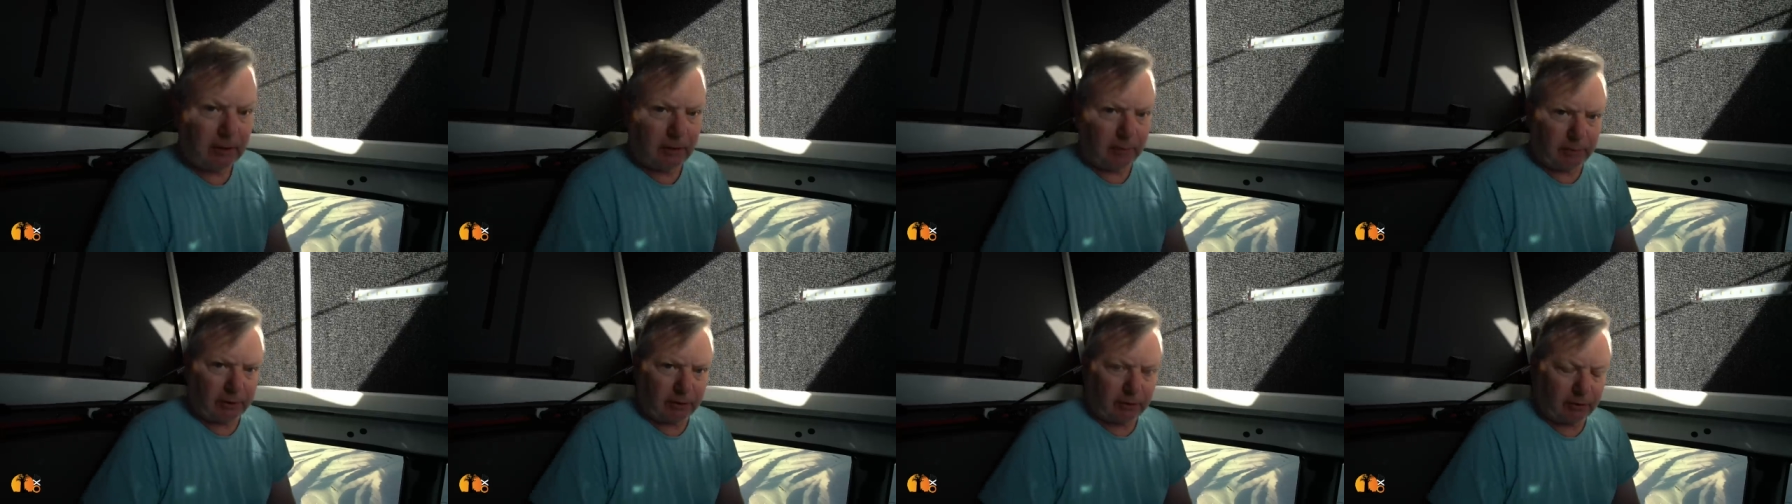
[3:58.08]

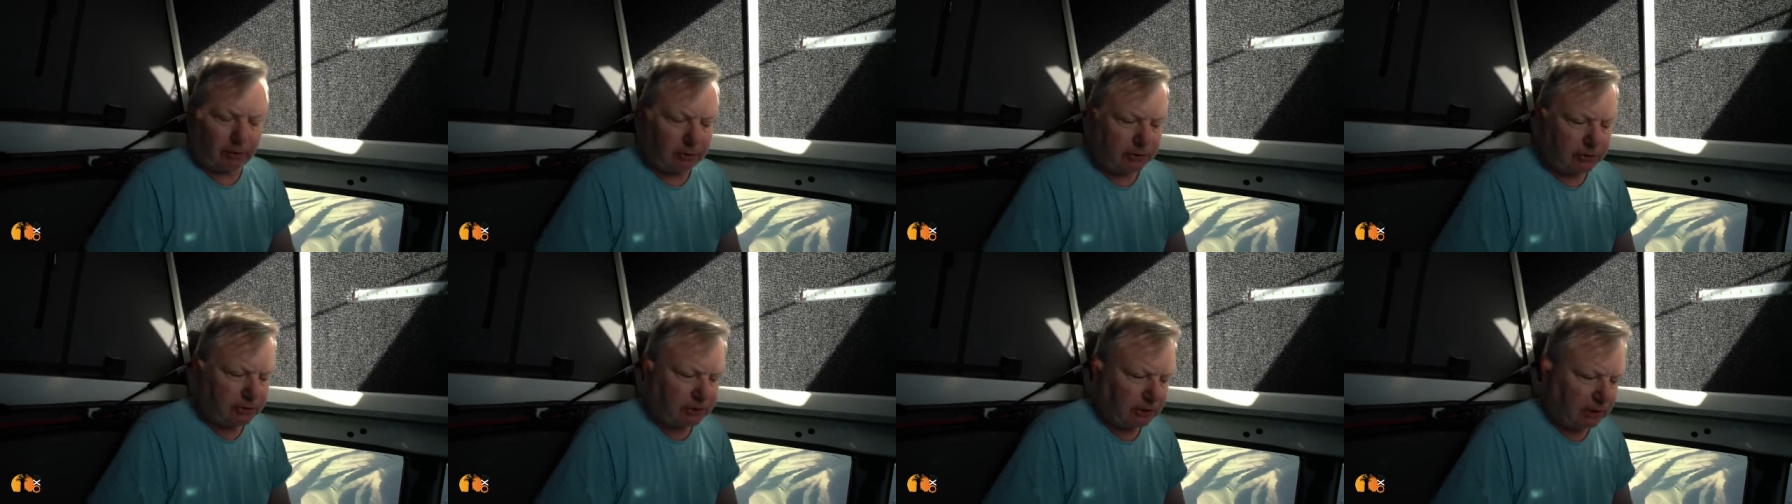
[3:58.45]

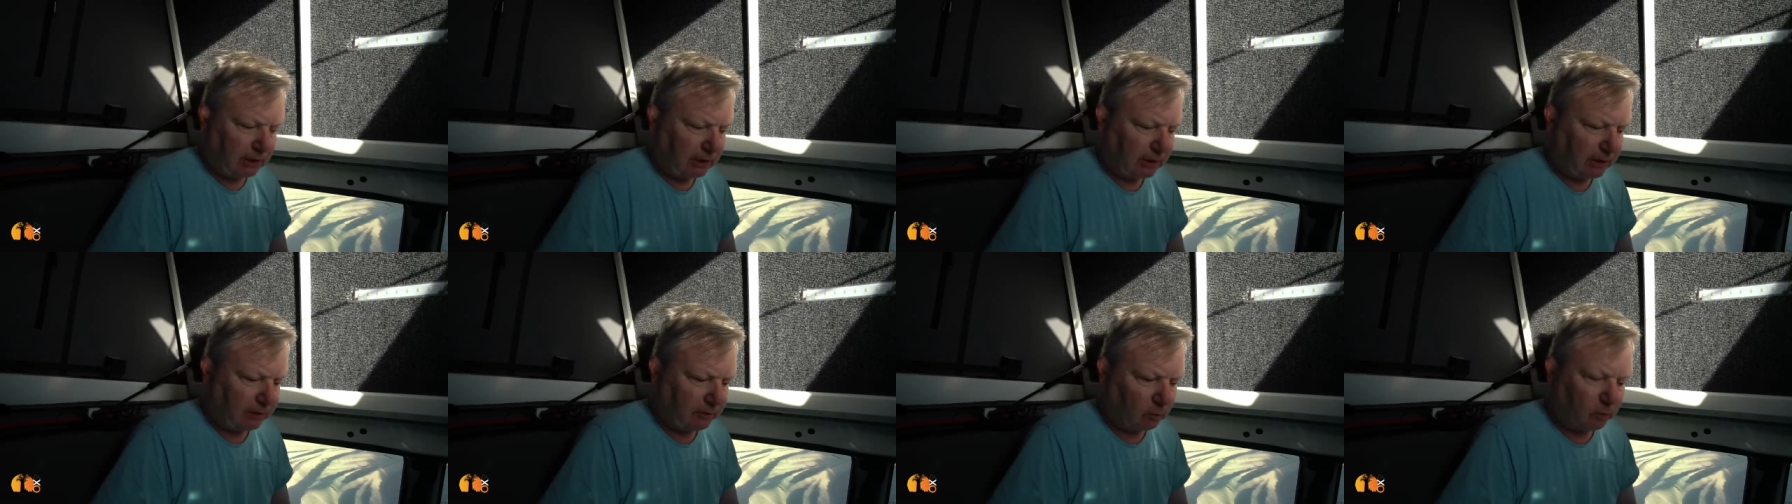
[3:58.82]
because
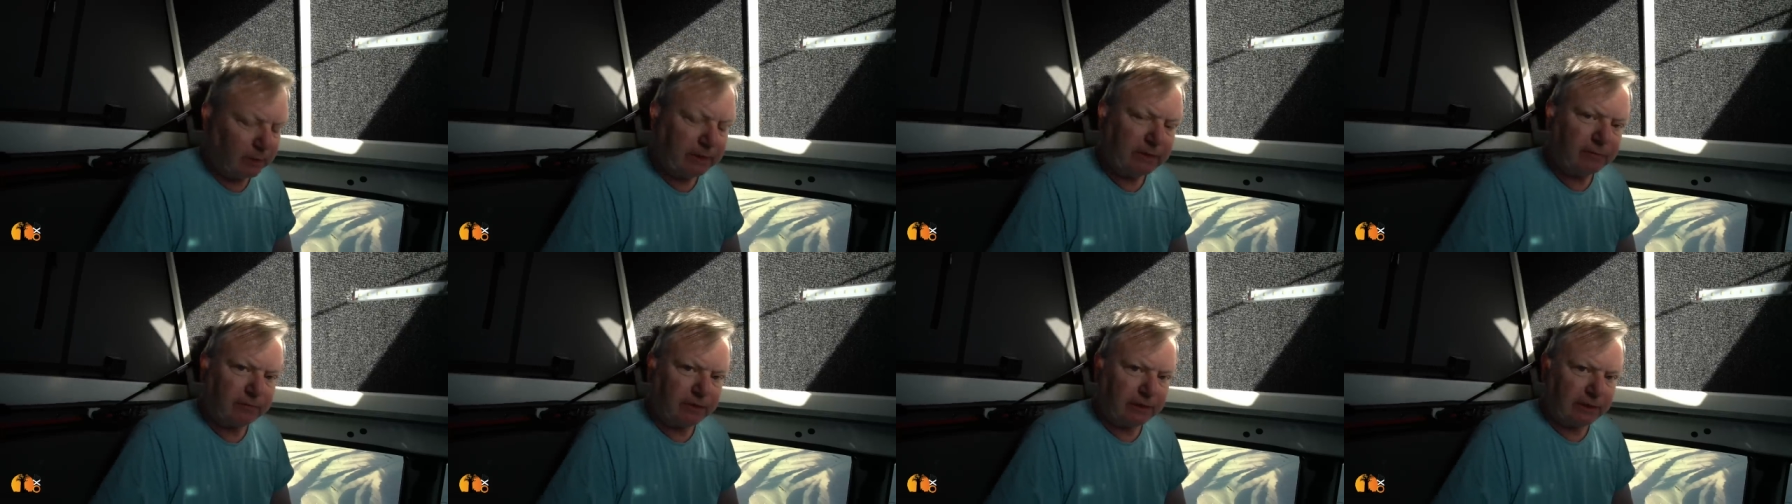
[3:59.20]
uh, the
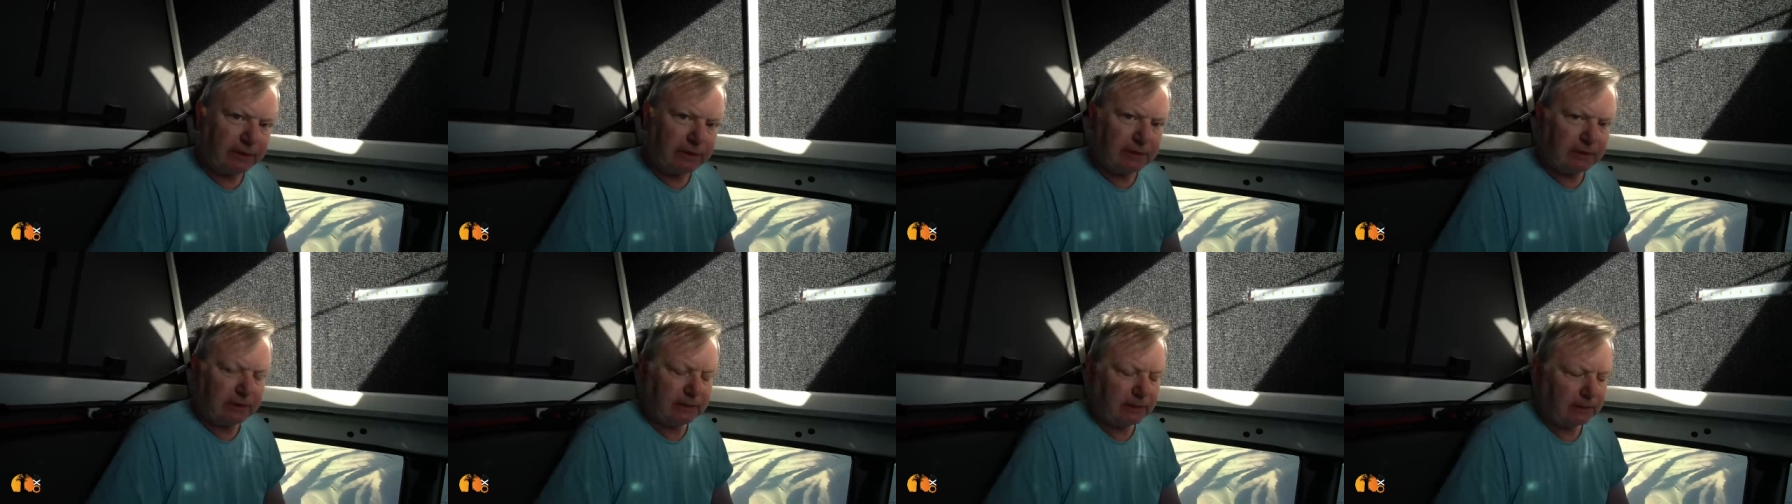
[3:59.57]
wind
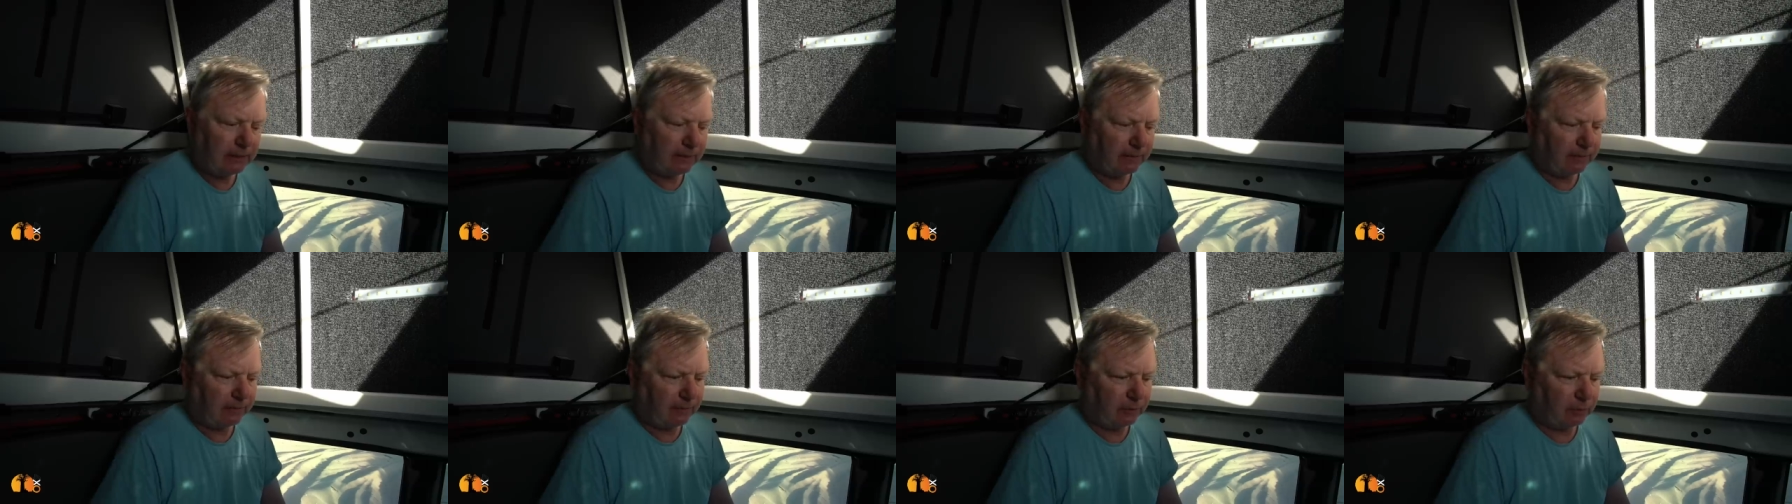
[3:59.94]
veered,
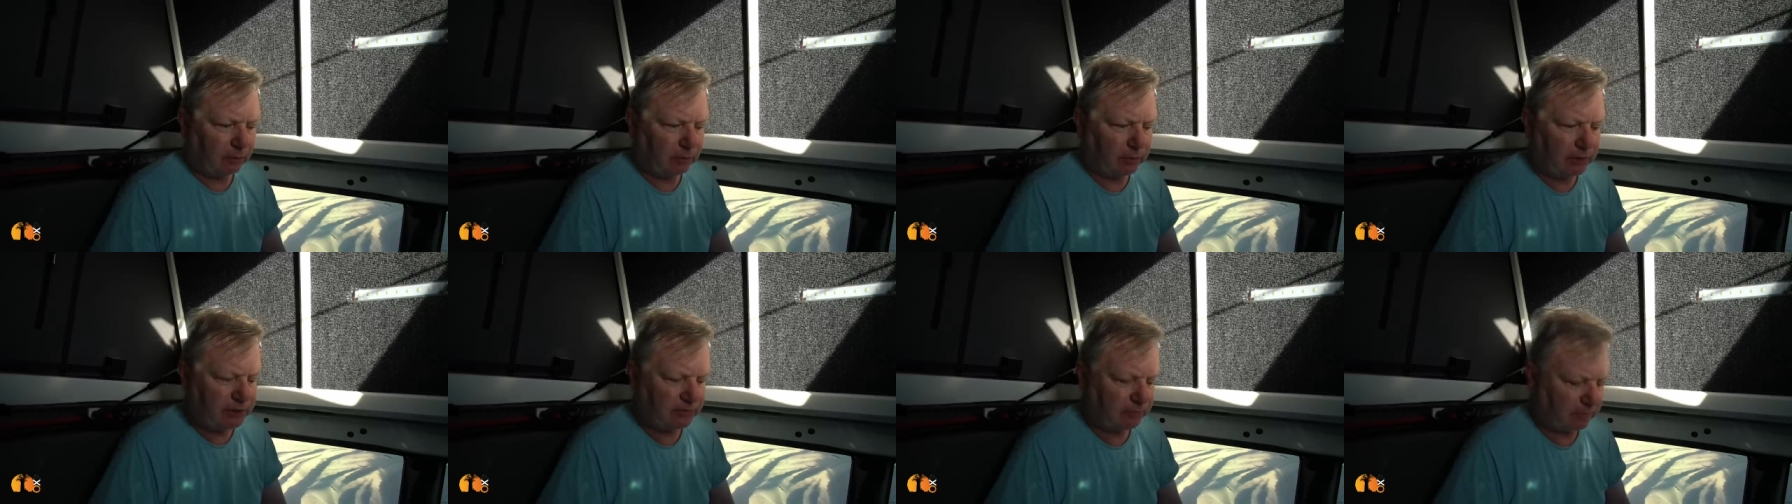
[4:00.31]
the
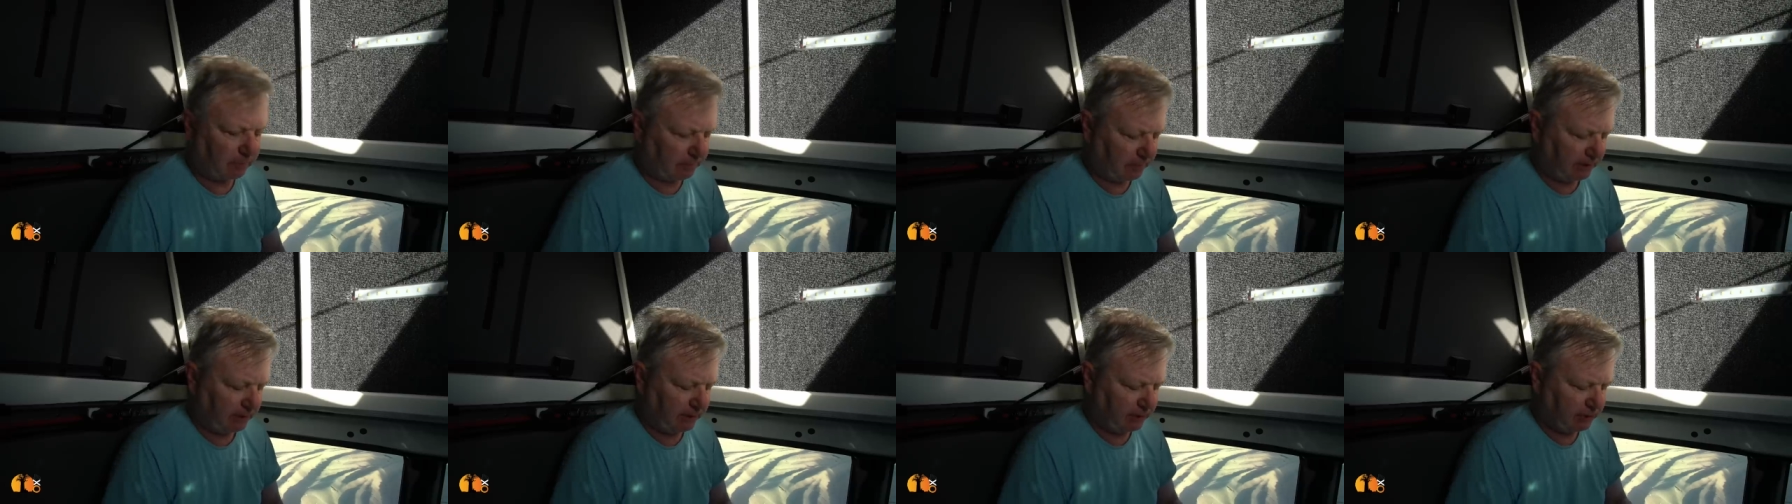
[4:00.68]
noise from
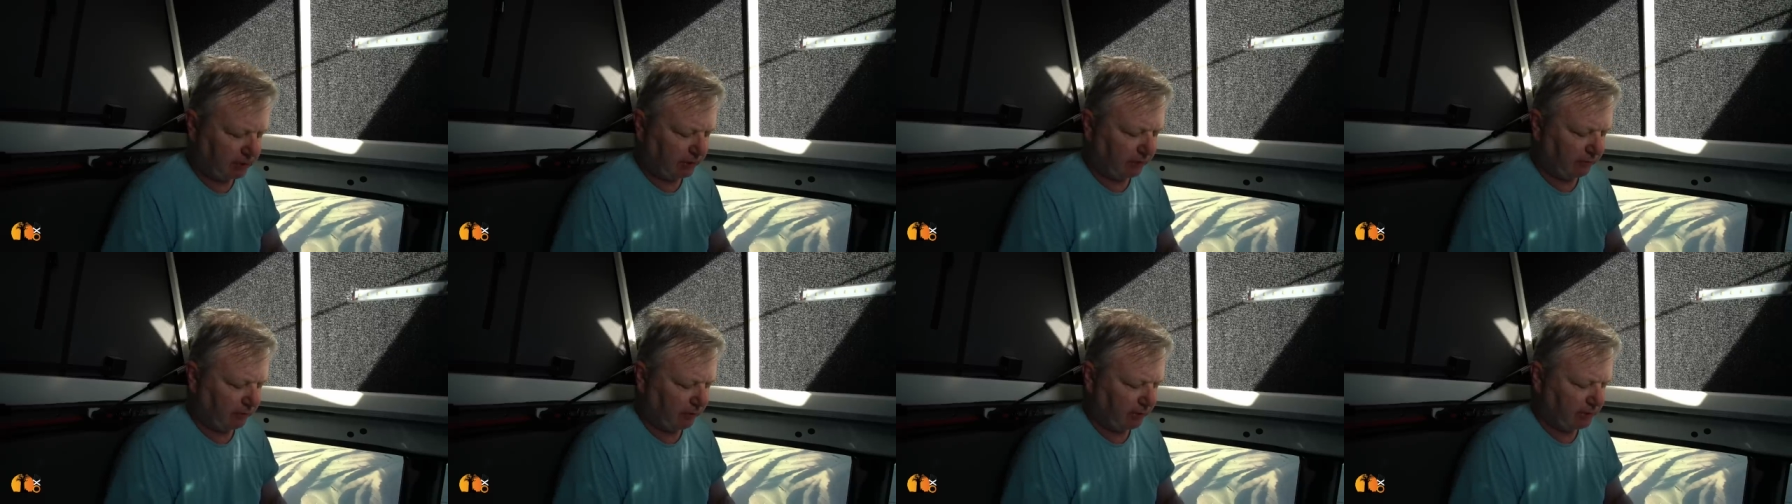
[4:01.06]
the
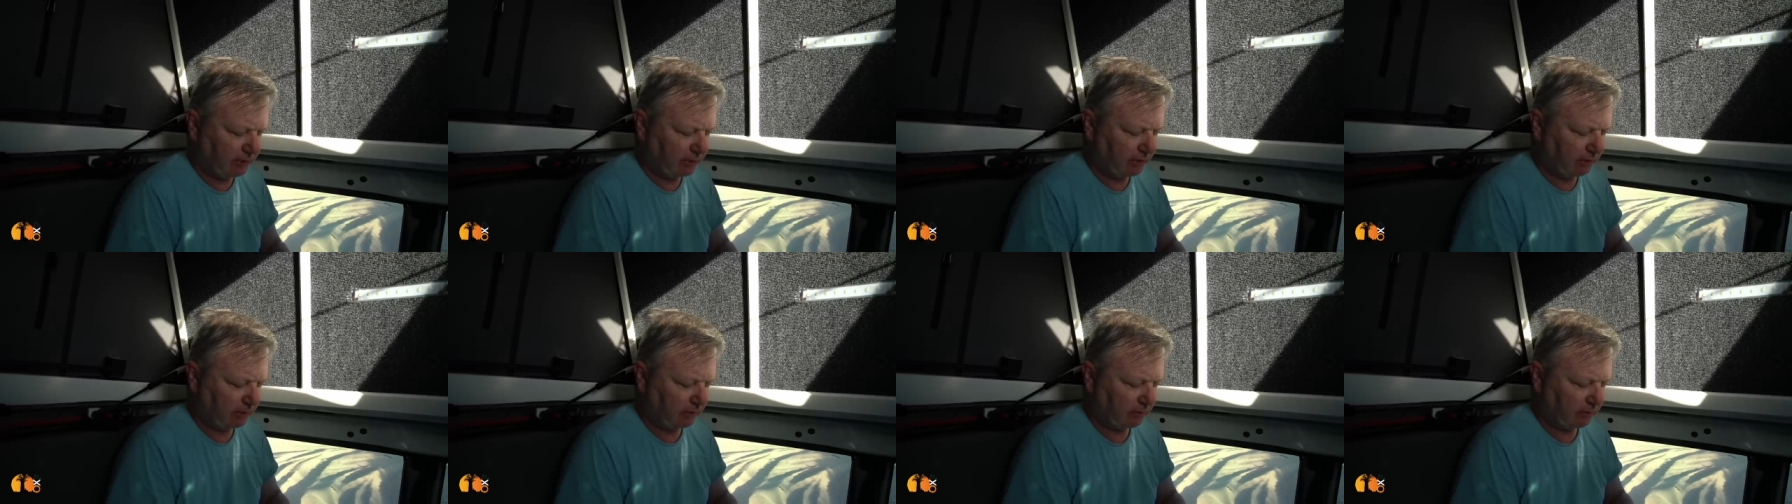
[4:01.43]
generator